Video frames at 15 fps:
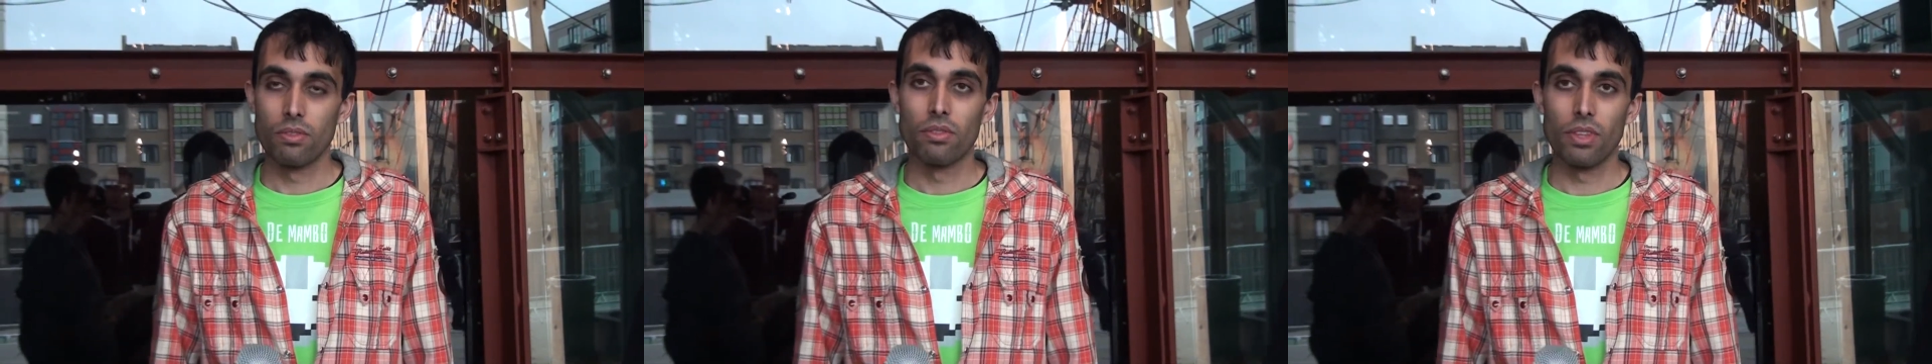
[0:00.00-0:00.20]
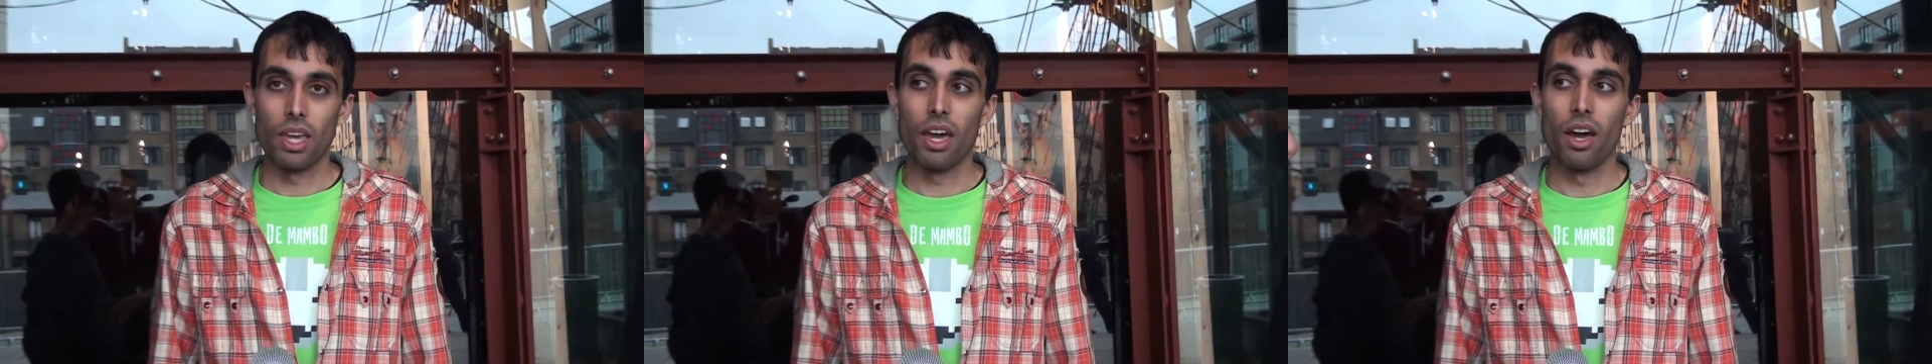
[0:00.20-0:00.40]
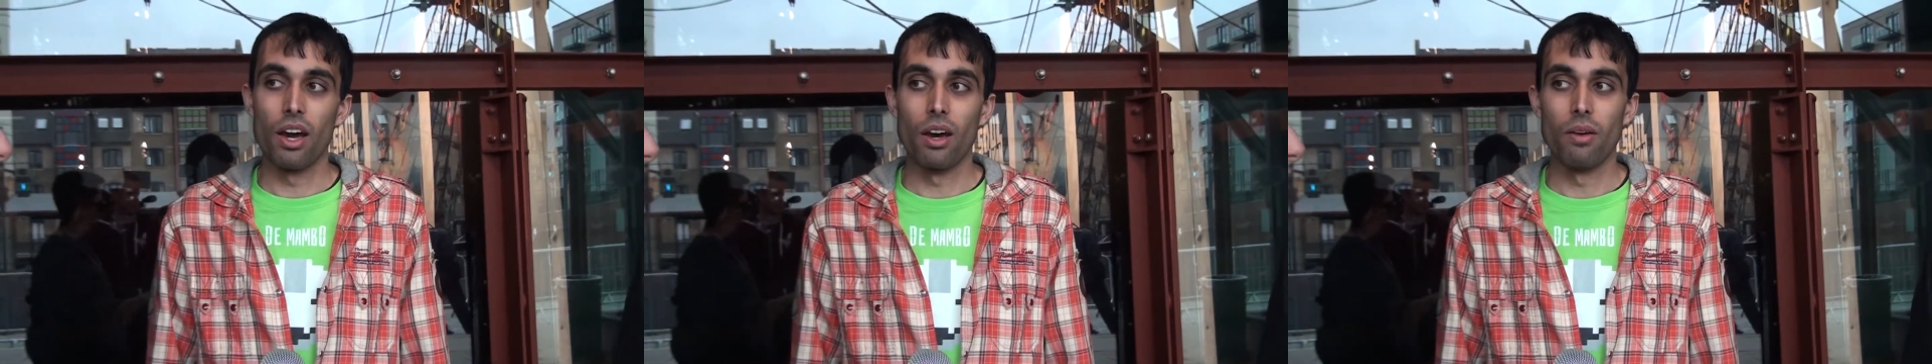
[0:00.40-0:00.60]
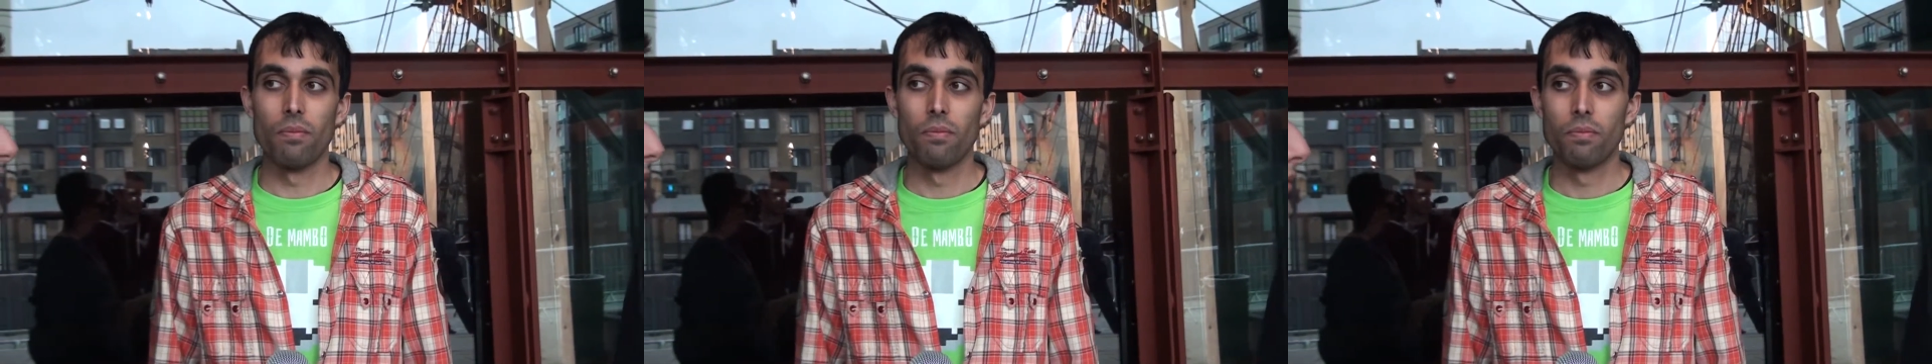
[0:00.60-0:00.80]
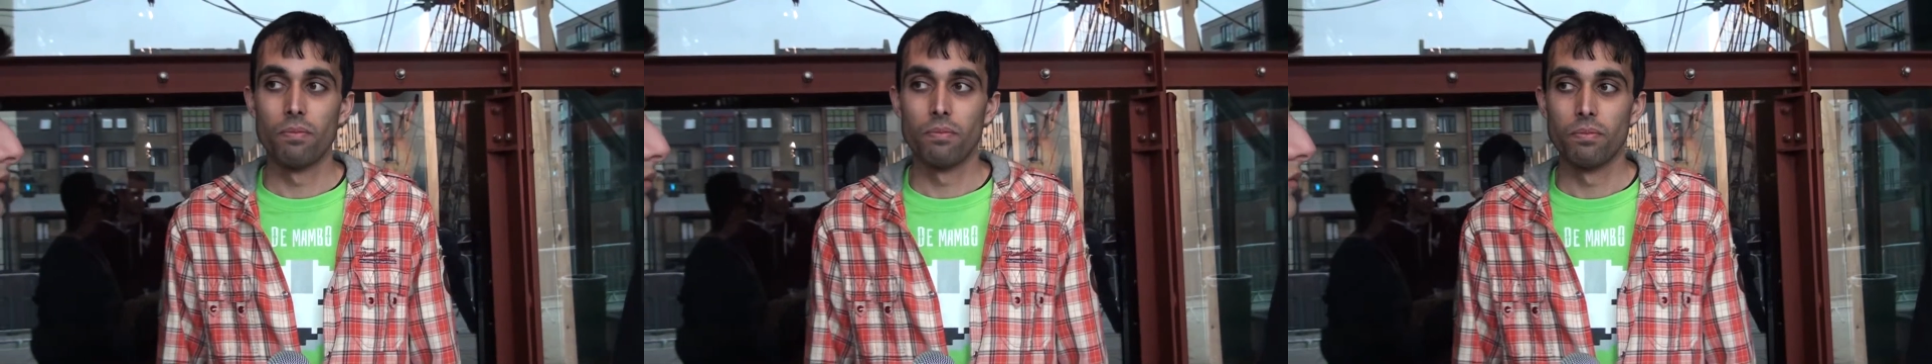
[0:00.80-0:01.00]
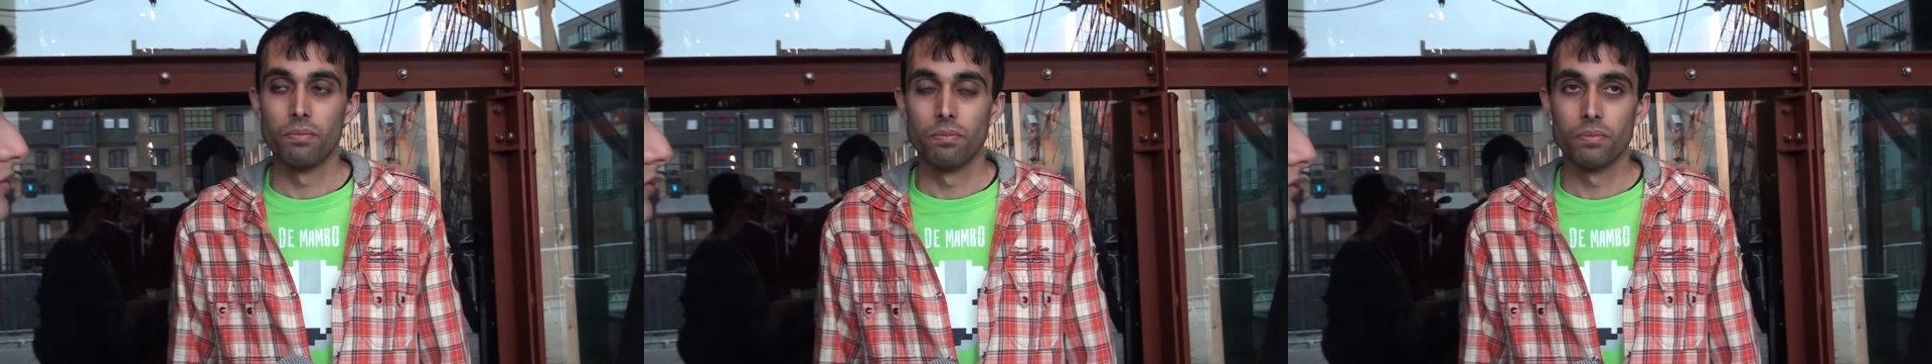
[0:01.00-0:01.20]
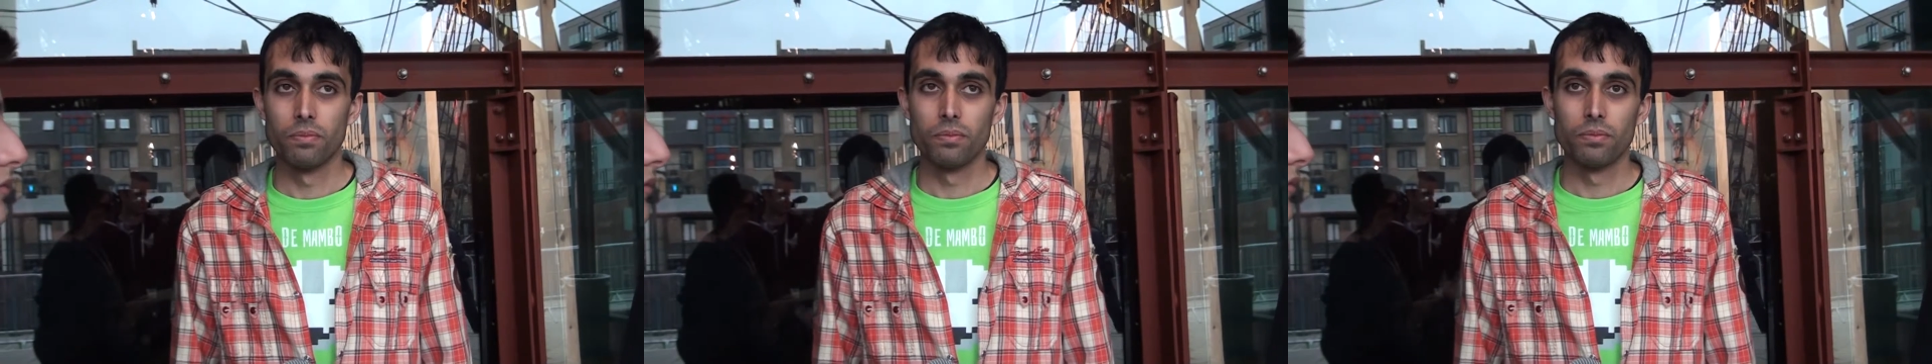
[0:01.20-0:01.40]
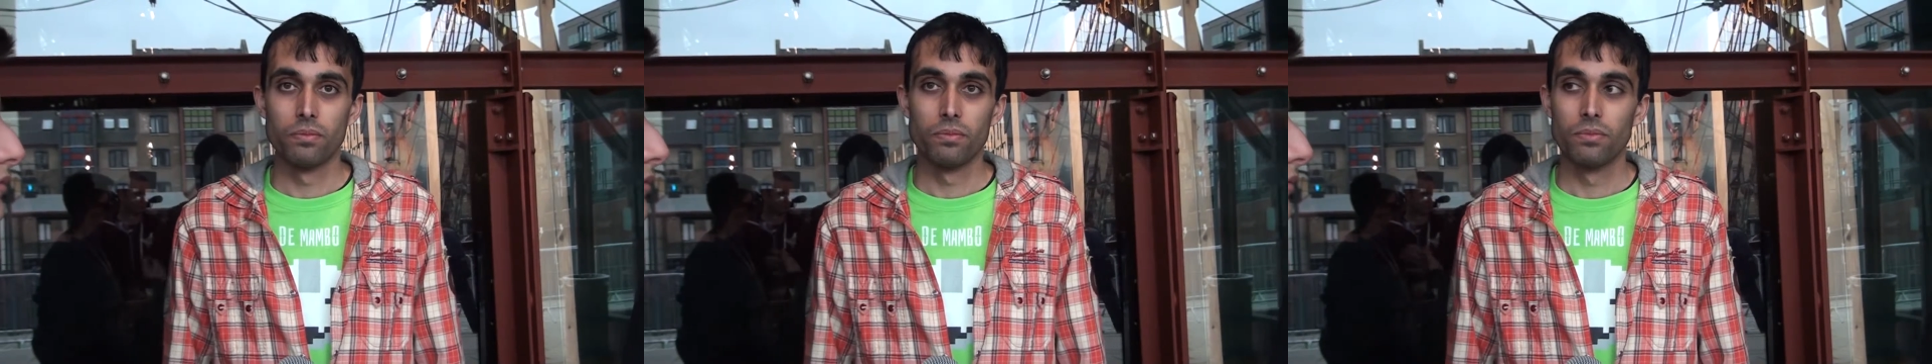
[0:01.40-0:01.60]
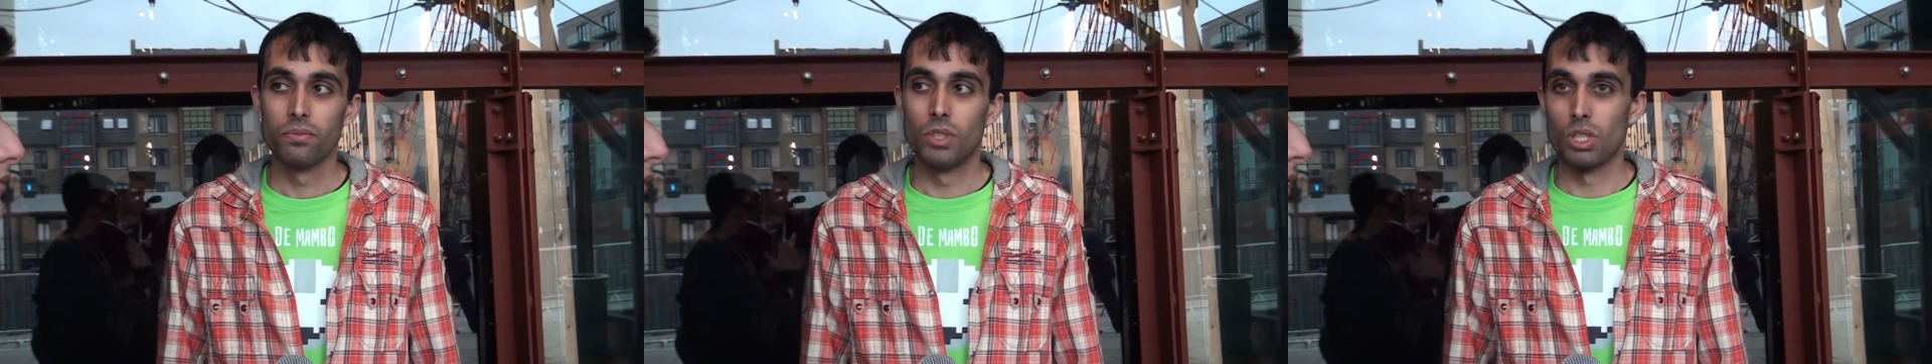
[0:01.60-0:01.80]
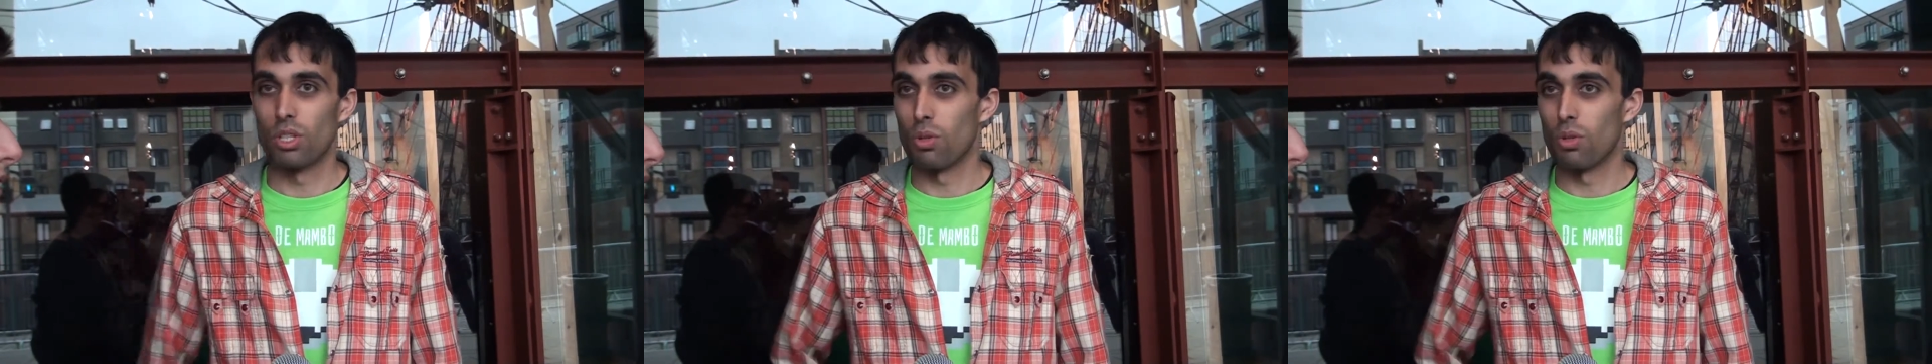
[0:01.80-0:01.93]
isn't it? Yeah. Uh, yeah. So it's